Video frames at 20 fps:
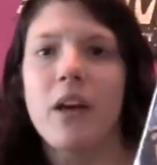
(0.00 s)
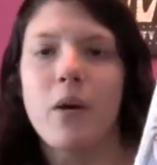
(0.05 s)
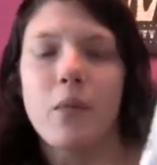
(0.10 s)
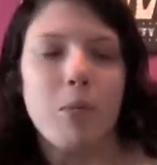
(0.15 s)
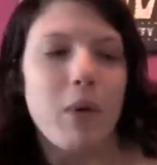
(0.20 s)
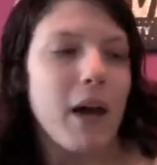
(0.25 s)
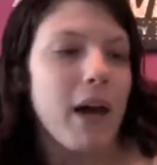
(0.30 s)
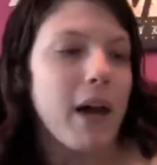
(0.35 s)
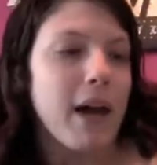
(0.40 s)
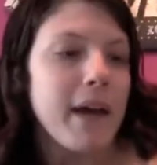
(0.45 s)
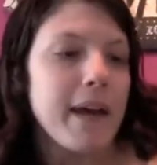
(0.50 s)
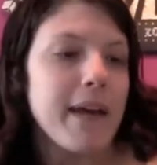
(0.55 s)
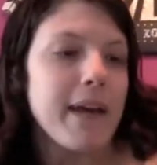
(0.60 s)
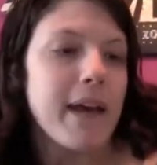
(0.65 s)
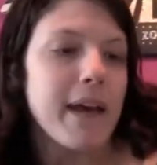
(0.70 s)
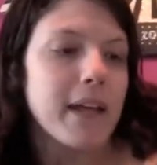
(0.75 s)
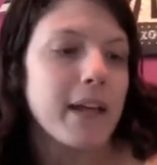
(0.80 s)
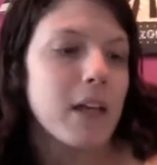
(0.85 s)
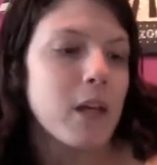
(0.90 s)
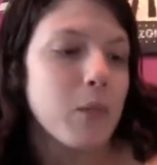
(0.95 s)

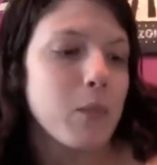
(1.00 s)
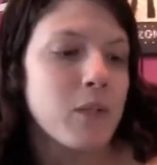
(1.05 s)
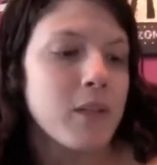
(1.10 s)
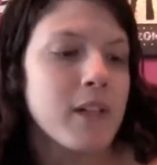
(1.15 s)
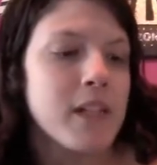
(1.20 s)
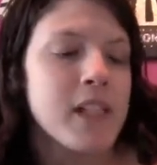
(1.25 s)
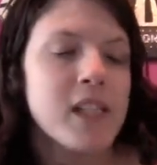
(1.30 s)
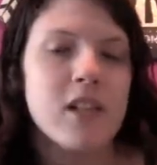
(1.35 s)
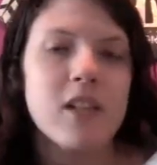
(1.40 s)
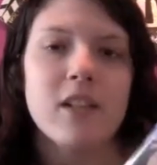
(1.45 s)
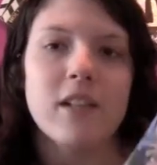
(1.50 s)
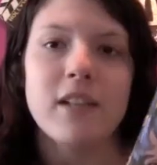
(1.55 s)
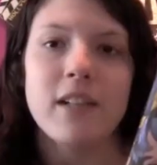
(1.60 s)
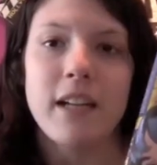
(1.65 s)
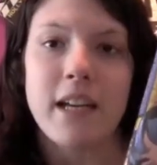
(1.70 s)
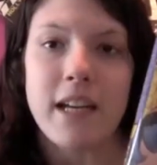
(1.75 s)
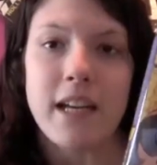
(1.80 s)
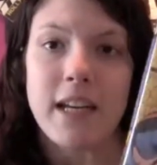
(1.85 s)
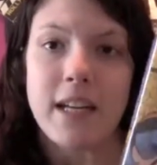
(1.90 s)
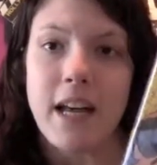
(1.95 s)
by Caprice,
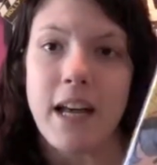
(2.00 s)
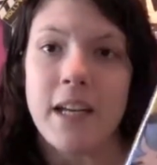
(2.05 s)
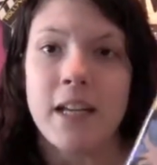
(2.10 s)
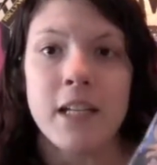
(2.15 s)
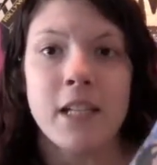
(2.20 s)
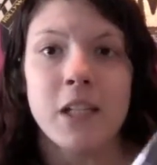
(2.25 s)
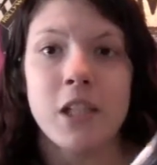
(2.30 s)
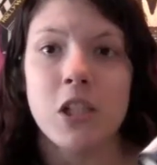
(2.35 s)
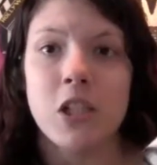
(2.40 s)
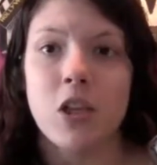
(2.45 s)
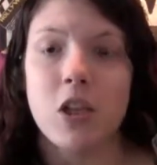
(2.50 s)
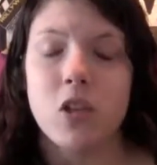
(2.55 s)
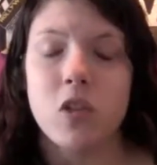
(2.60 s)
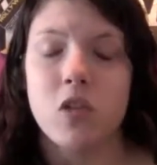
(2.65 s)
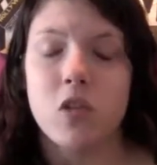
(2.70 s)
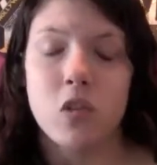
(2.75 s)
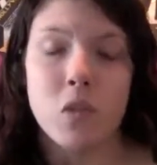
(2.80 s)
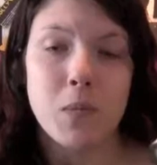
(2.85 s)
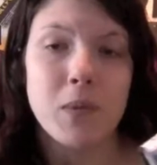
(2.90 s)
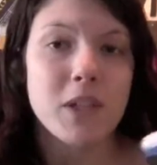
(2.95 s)
and it is
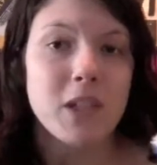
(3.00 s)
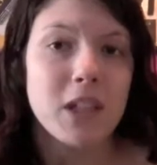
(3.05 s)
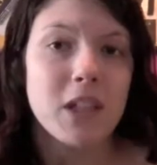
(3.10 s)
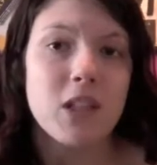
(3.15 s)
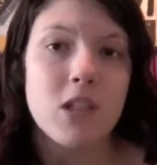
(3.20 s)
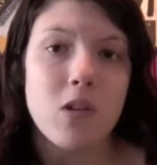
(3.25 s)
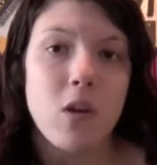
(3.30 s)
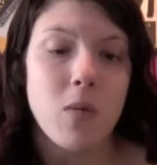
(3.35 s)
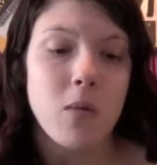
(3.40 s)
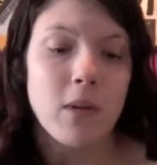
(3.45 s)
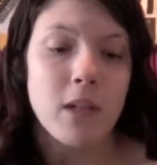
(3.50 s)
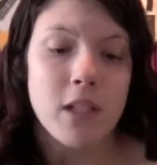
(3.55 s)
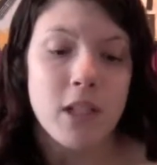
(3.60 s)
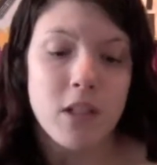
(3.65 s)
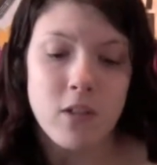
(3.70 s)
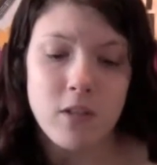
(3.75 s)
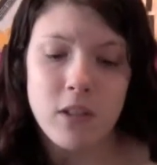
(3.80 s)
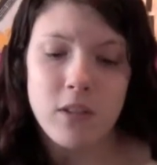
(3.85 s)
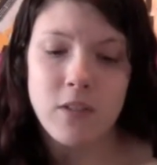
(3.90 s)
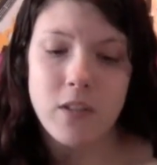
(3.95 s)
super good, so I wanted
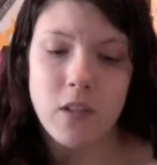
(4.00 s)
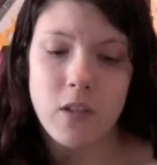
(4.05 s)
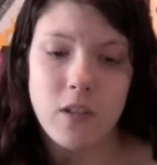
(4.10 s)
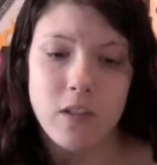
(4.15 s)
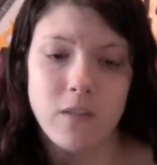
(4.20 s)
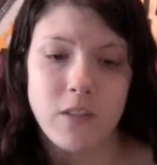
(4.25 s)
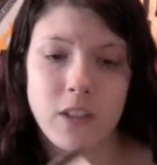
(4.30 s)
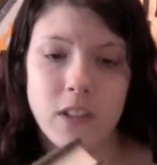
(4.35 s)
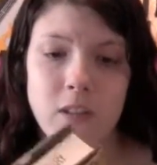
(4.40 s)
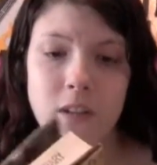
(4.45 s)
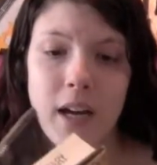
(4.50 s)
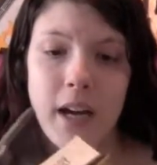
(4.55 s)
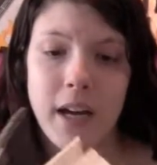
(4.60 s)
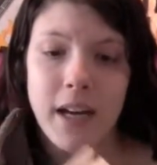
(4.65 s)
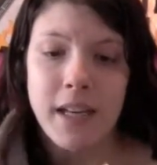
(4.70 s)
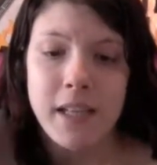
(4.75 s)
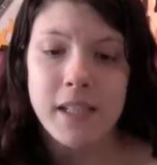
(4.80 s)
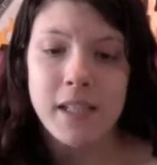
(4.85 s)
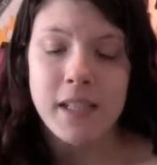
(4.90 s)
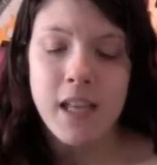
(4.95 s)
to review it for you
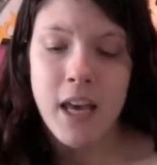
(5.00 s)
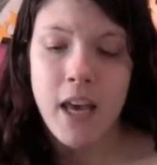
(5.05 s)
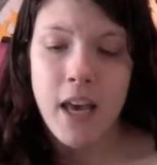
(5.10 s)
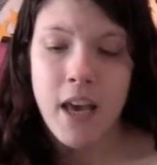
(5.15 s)
guys.